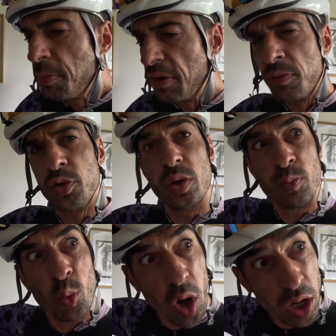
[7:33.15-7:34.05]
but if I'm
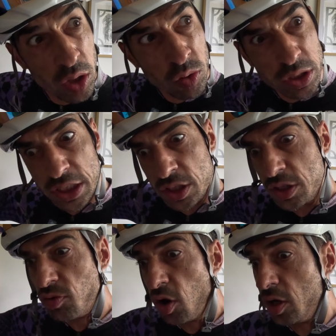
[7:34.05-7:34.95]
doing one long
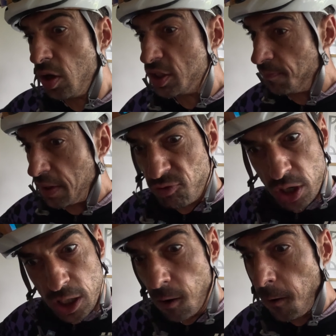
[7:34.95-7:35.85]
distance ride, like something
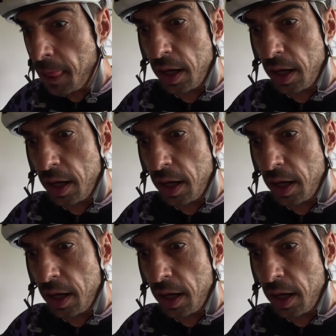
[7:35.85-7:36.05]
really long,